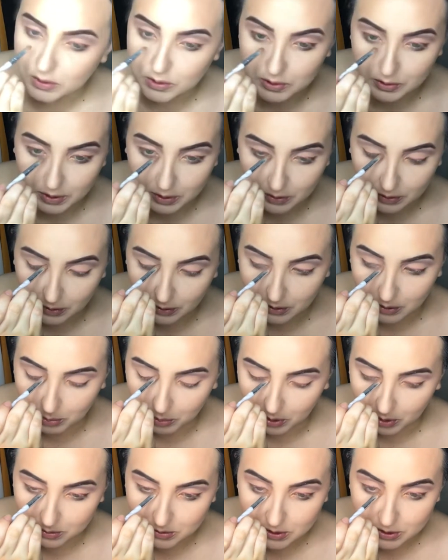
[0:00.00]
Doing corner
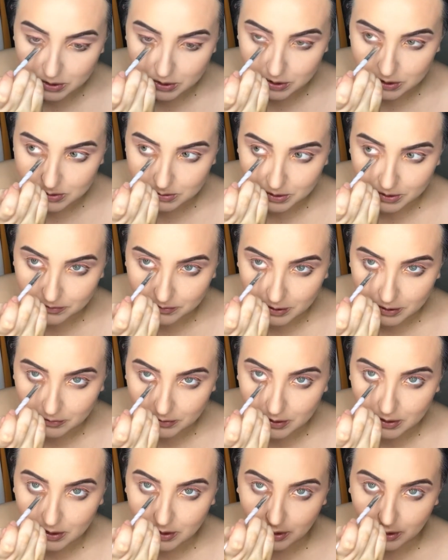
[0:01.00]
pops is just my
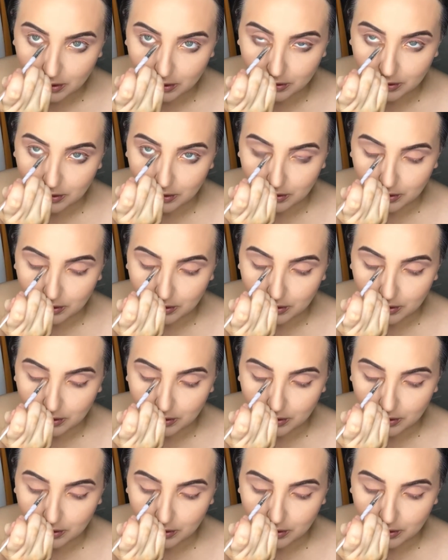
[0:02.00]
favorite thing.